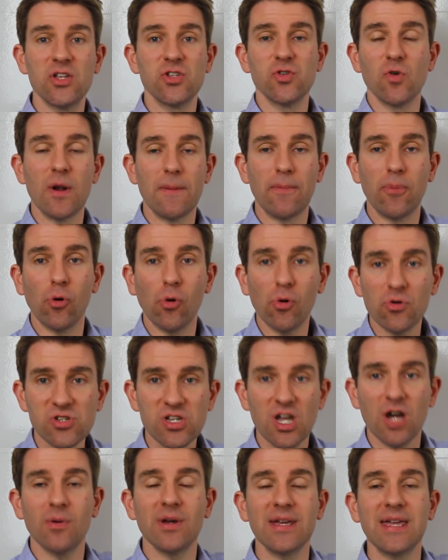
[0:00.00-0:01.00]
saw it pause,
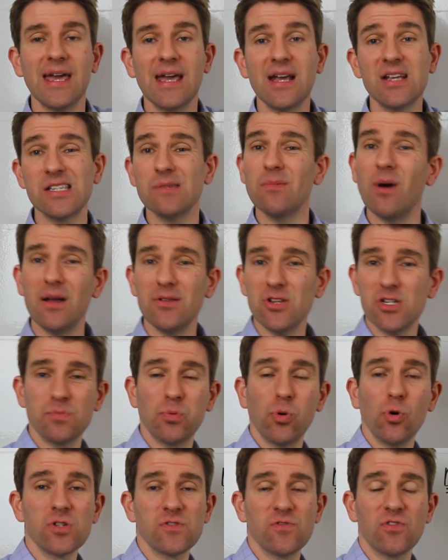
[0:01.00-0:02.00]
go again, because it might
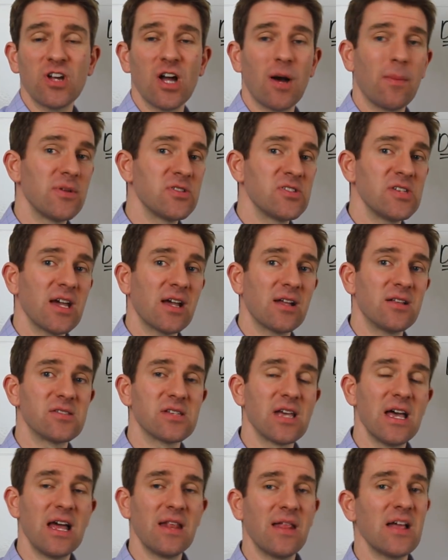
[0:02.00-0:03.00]
just pause for a couple of seconds.